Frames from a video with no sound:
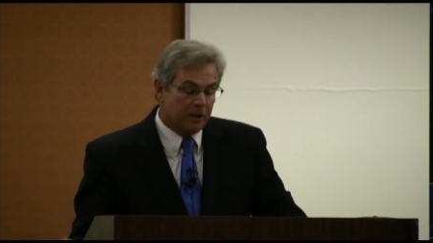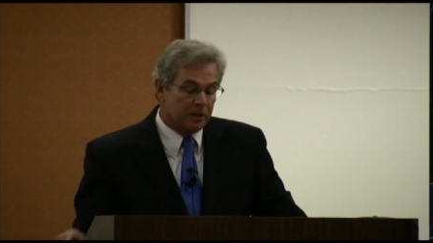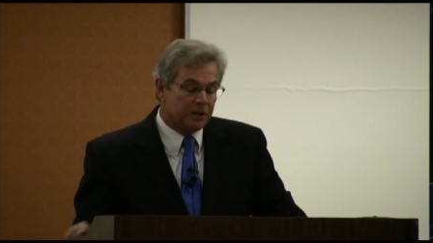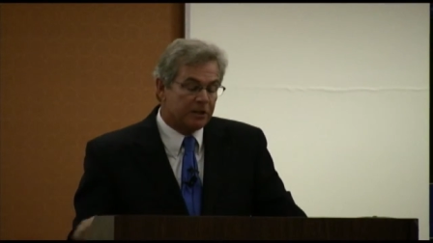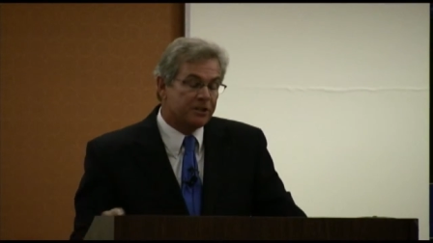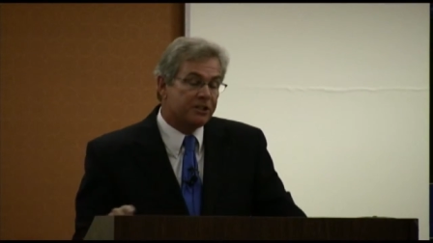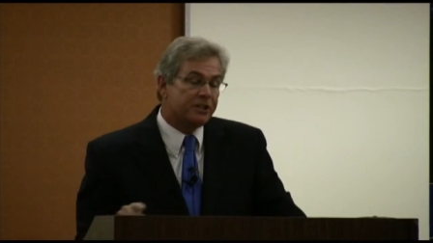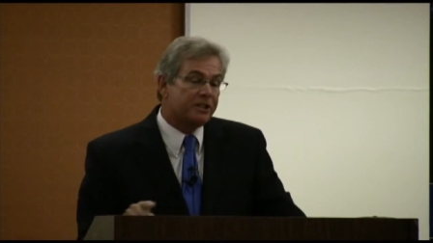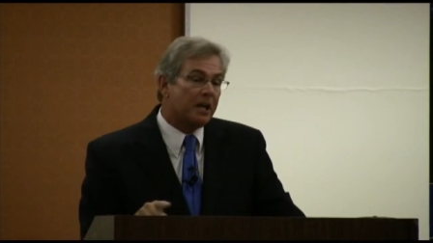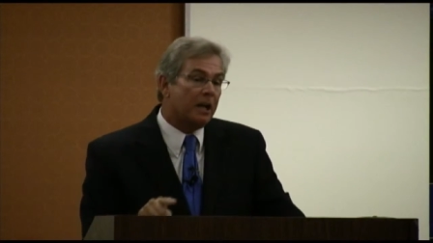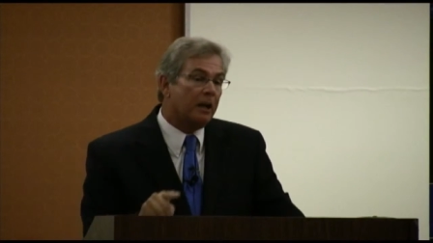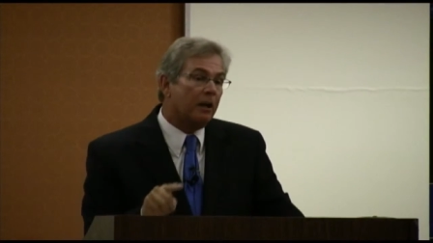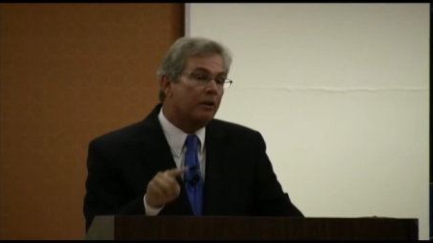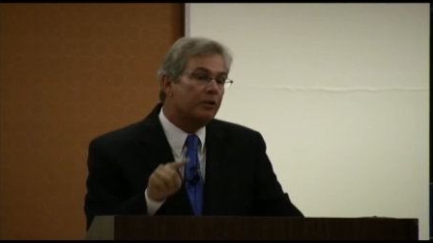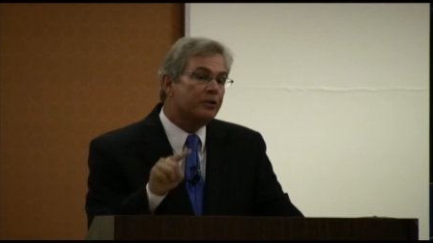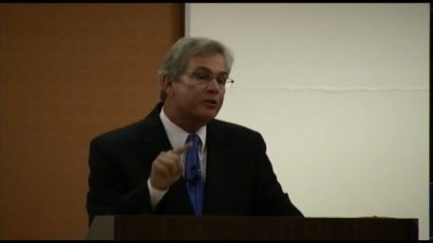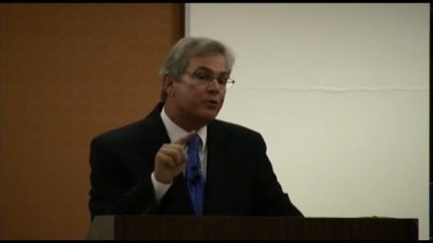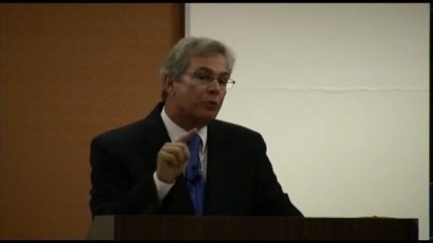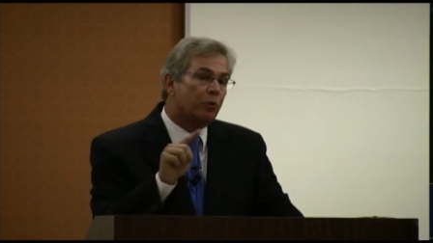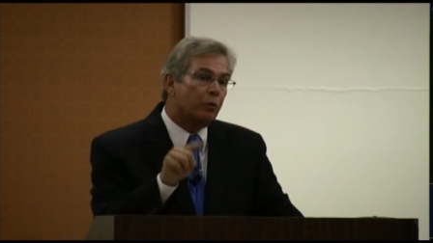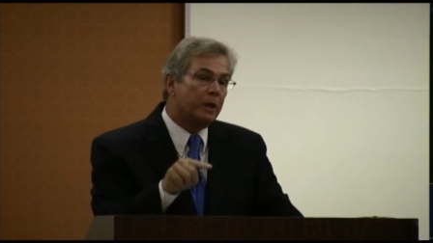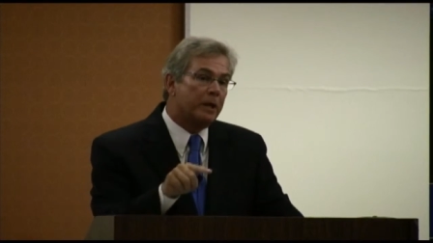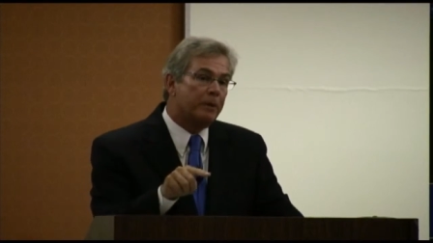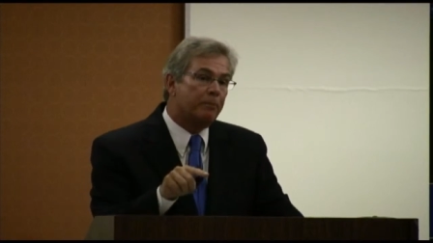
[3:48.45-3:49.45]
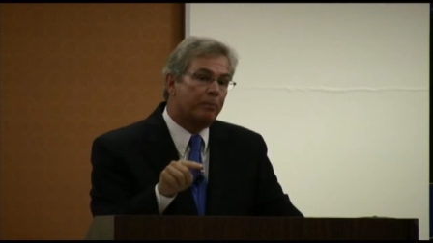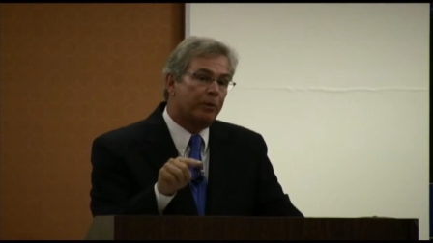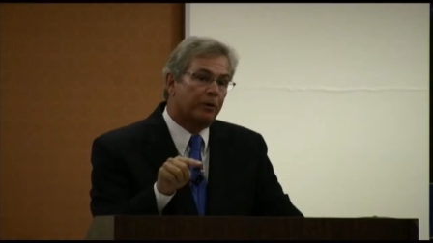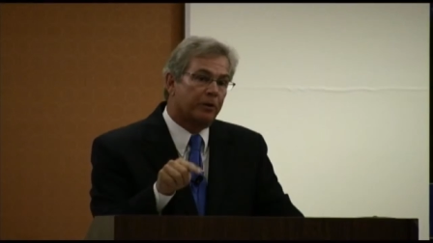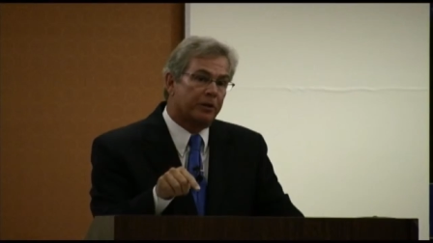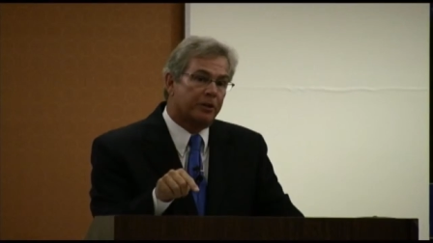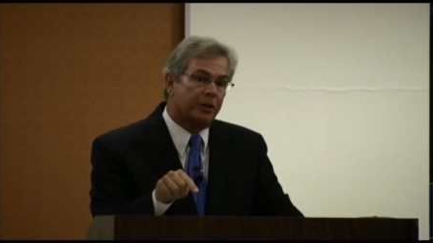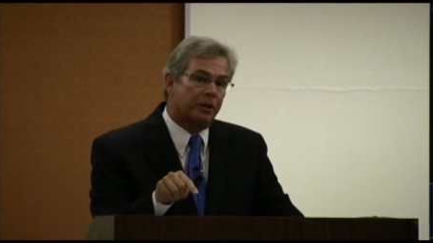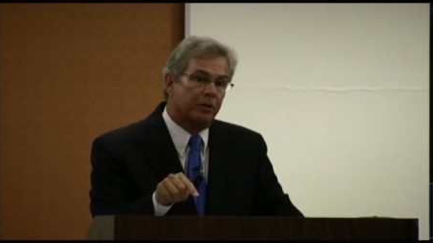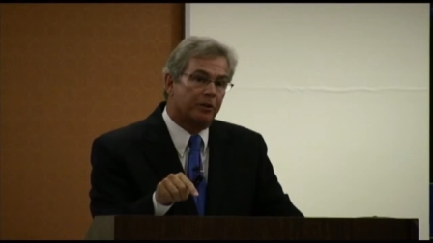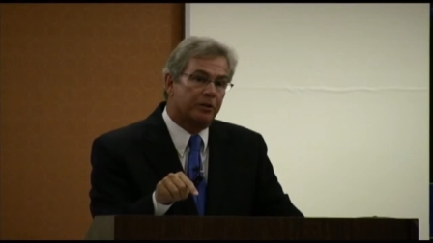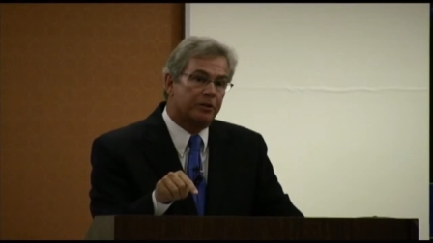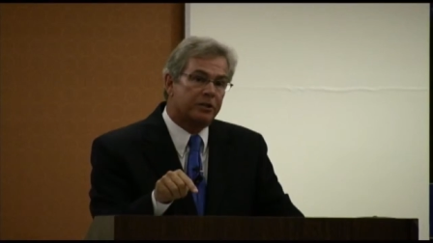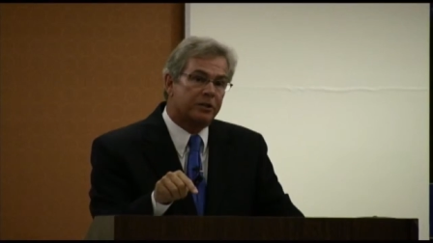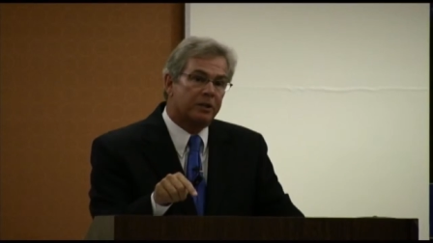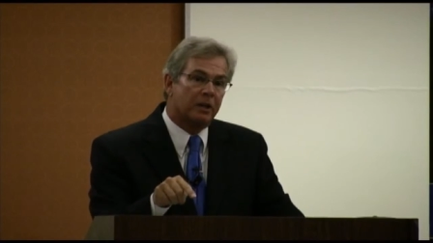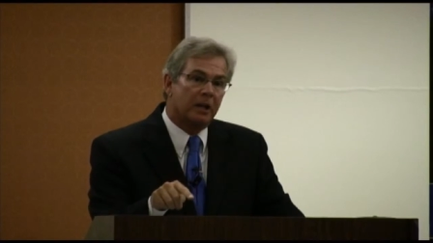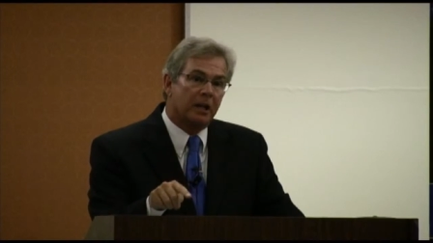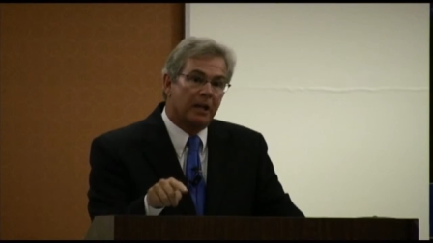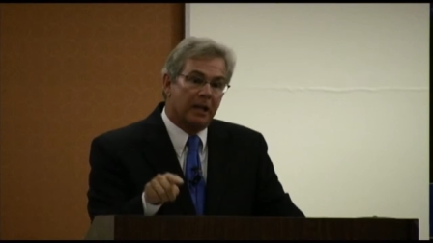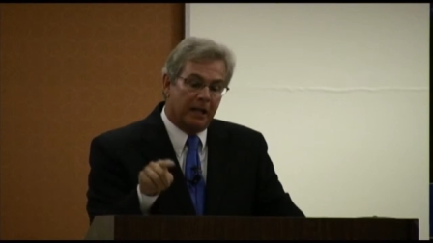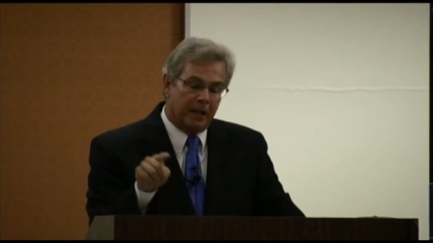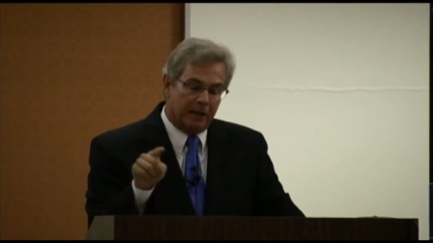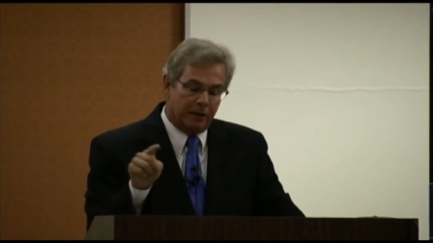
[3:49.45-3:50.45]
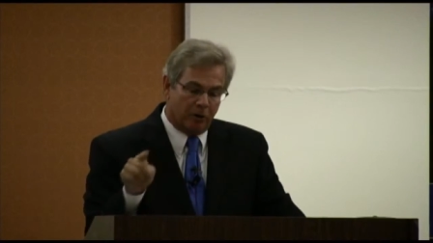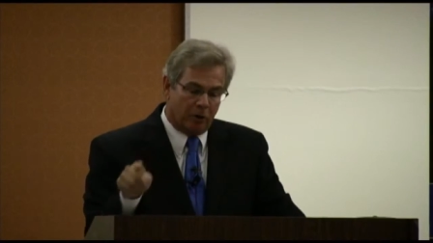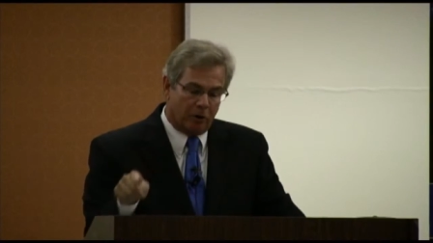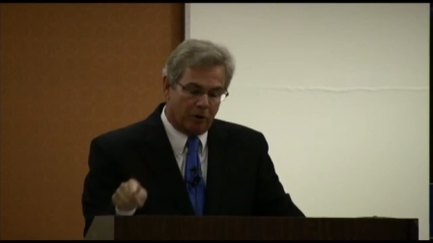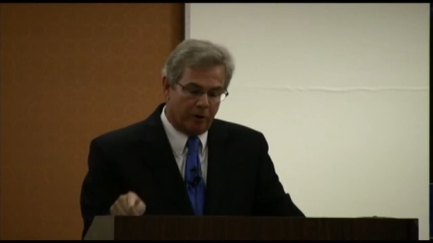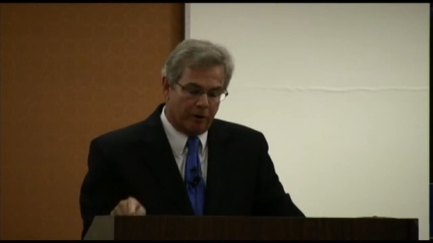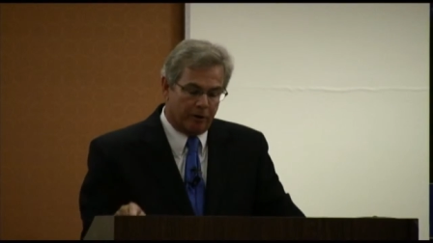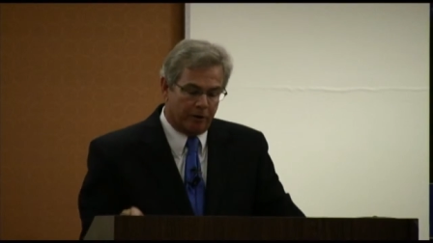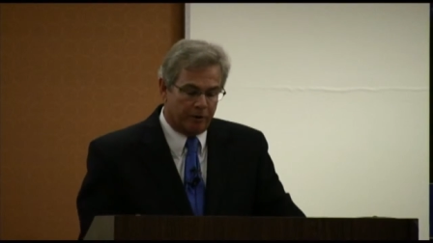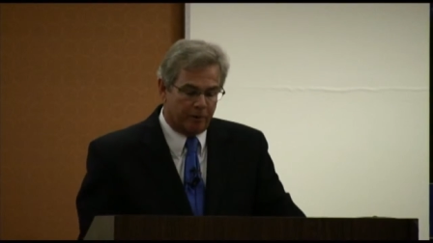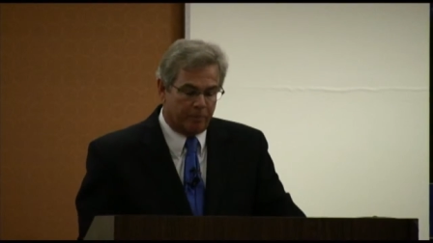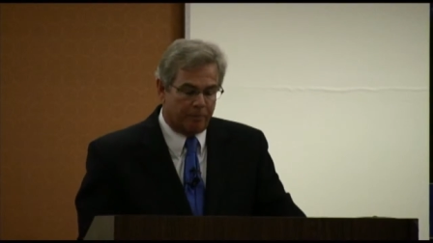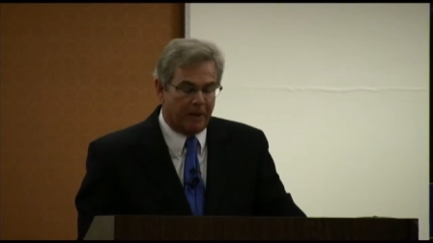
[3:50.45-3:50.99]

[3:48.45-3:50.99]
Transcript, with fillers: Cells reproduce in order to